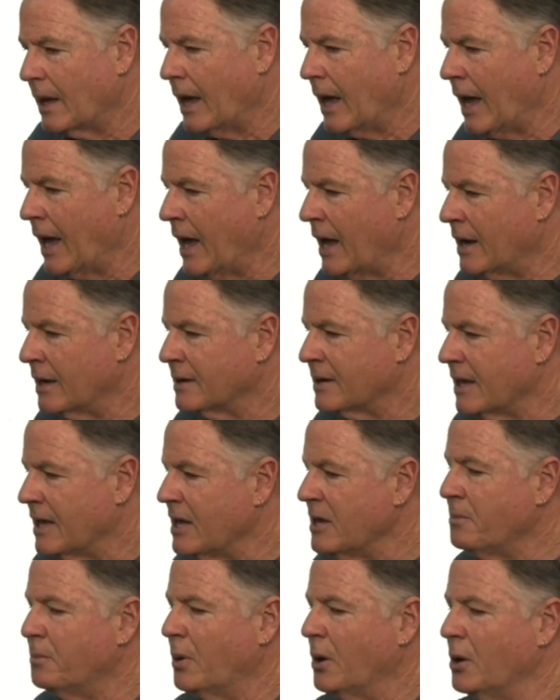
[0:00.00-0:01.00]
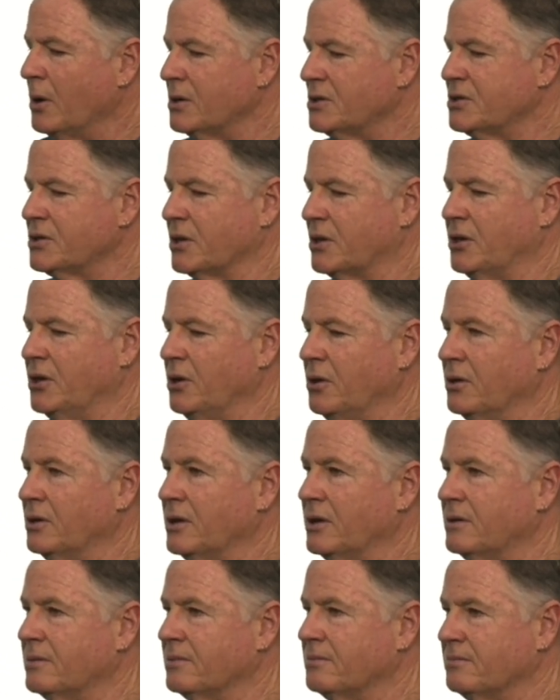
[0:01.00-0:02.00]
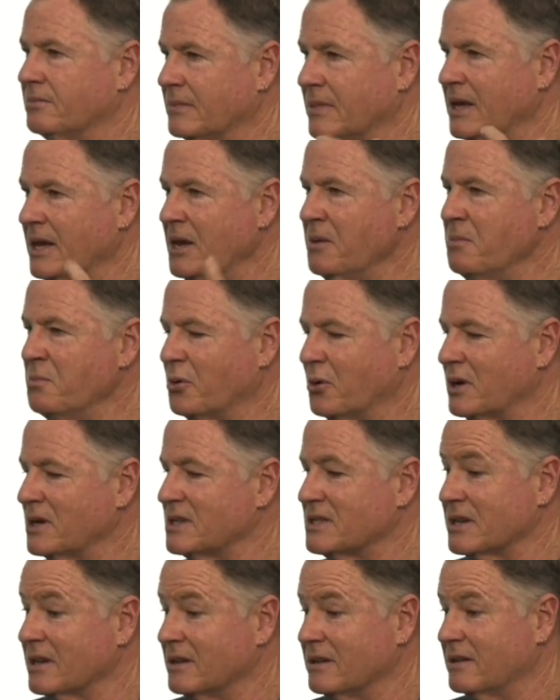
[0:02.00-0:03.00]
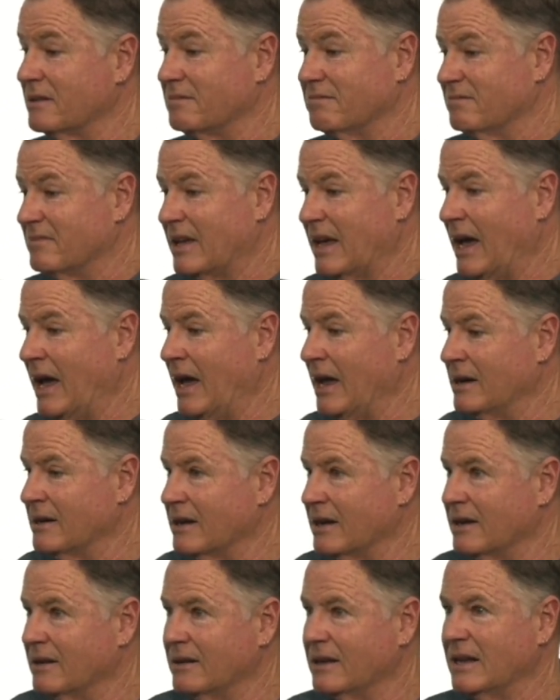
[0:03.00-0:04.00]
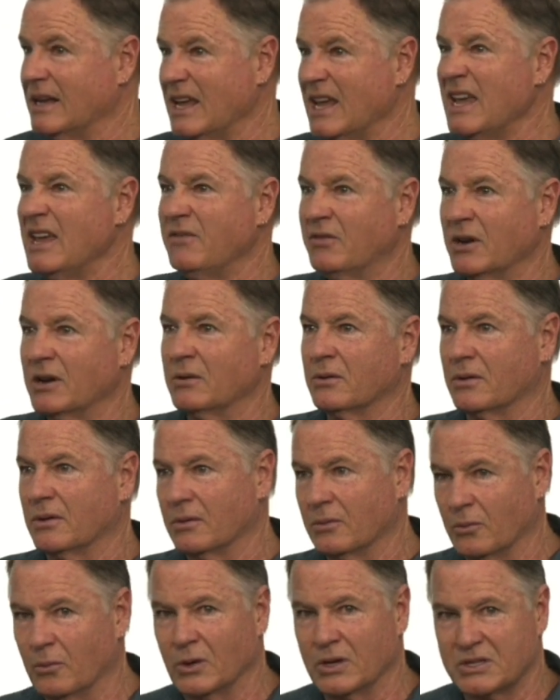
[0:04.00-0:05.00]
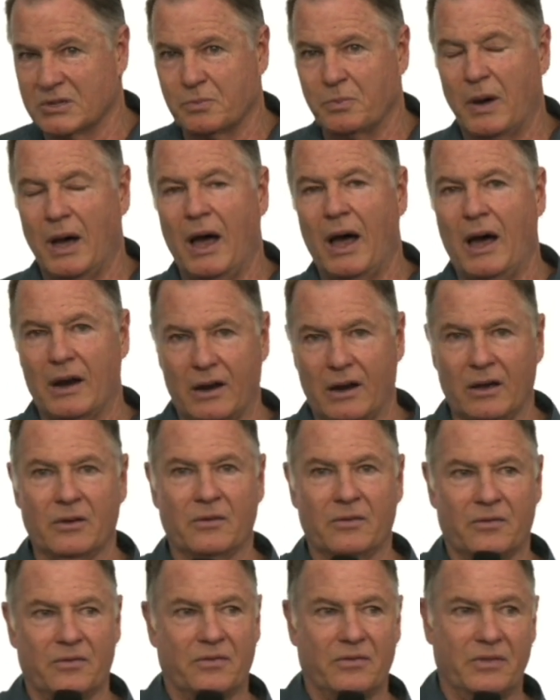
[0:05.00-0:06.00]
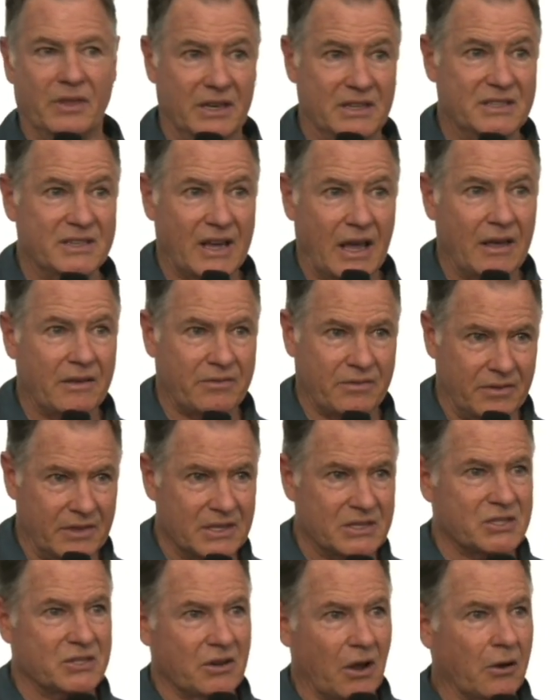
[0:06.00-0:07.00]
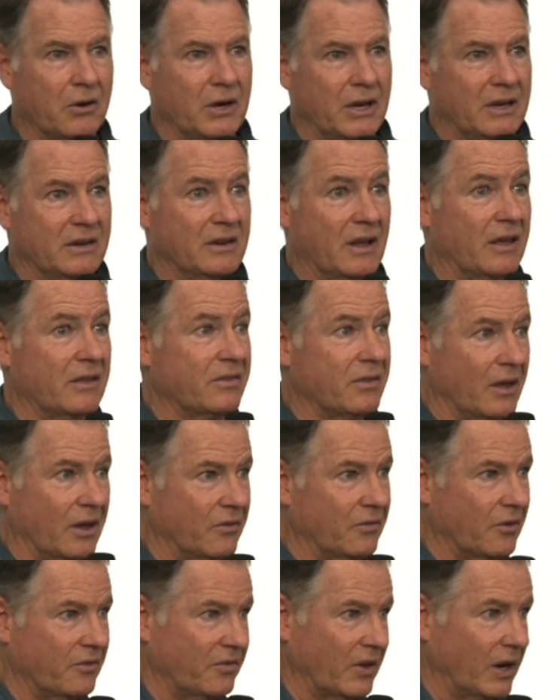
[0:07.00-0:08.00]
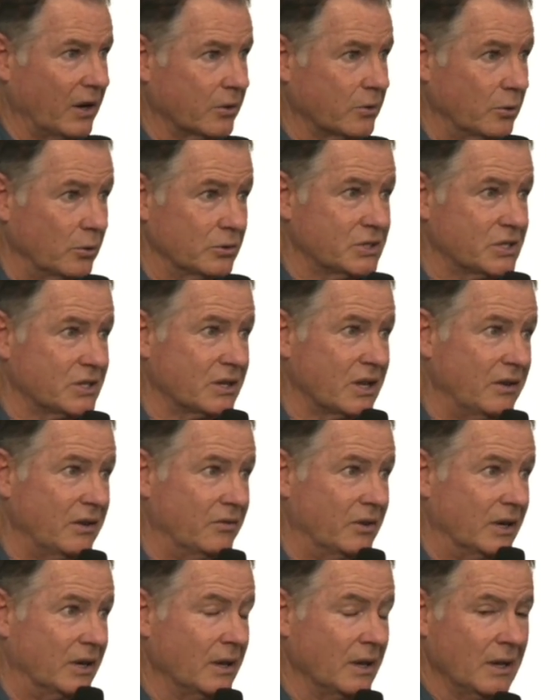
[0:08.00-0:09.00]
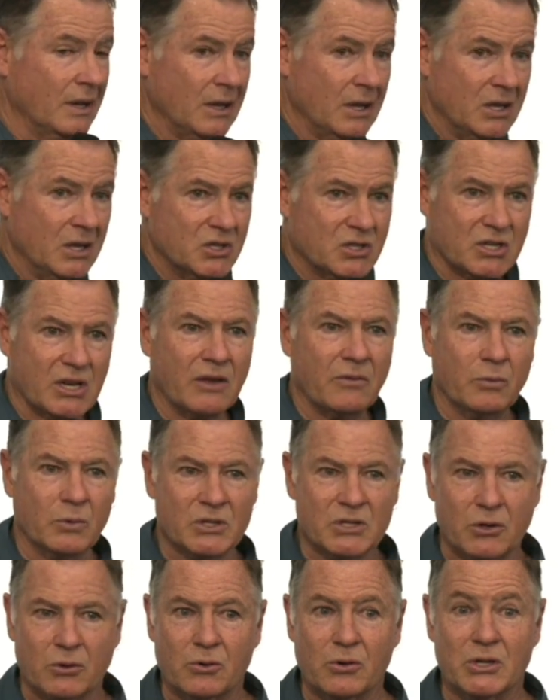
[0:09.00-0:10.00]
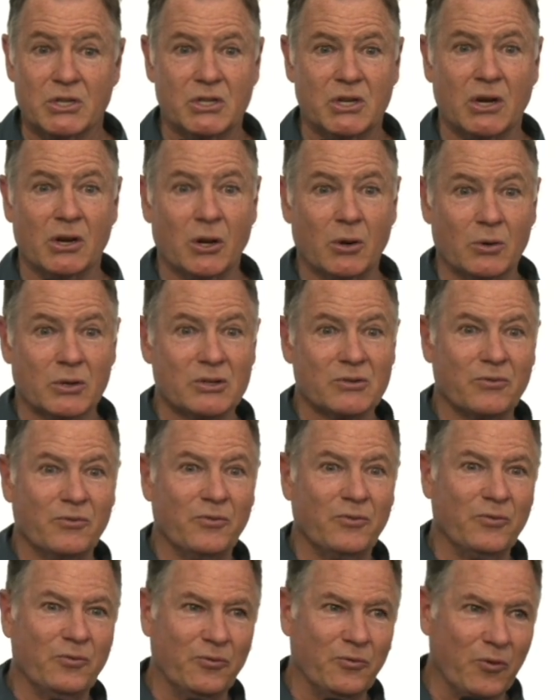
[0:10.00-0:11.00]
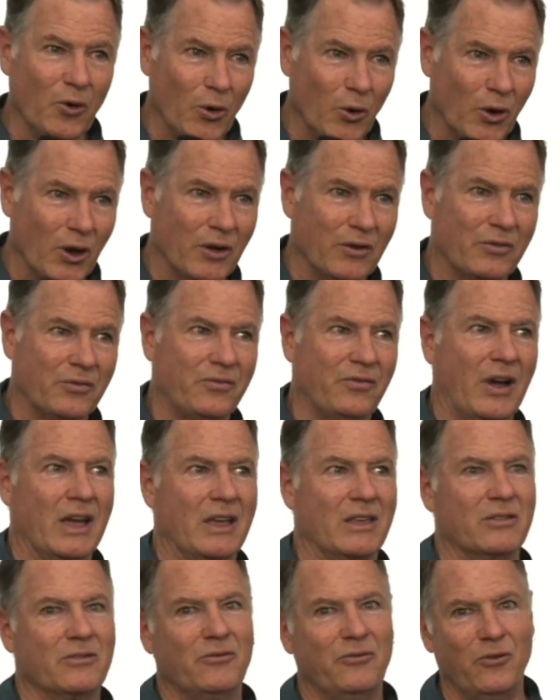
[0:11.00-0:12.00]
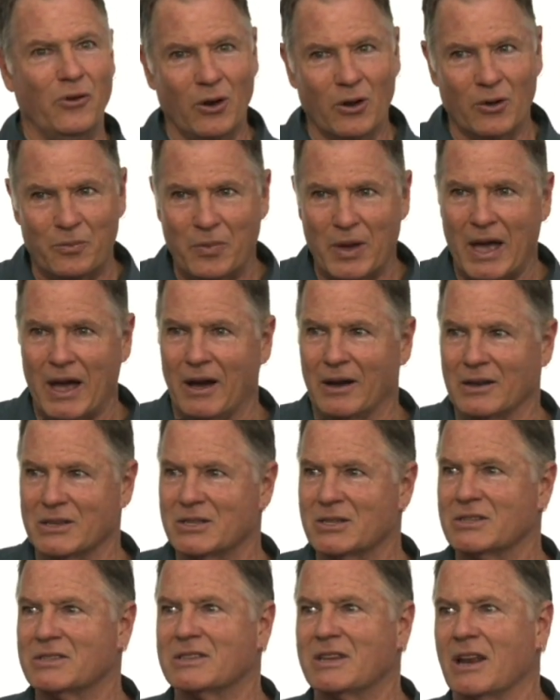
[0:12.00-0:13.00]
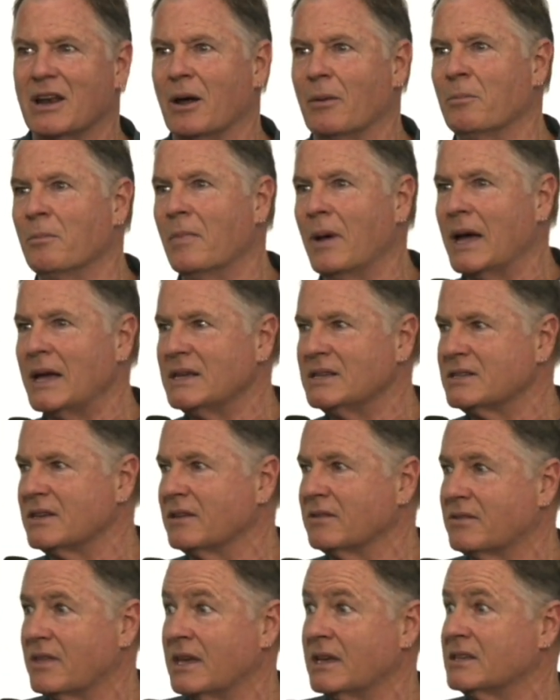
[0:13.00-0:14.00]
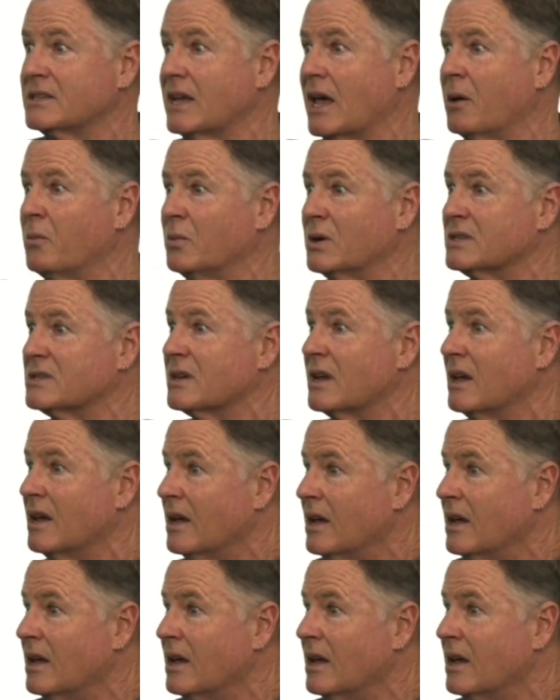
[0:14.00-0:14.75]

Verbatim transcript: and he persecuted, imprisoned, and even was part of the death, the stoning death of a fellow called Stephen. Stephen was a Christian who was full of faith, full of power, just did amazing things, and was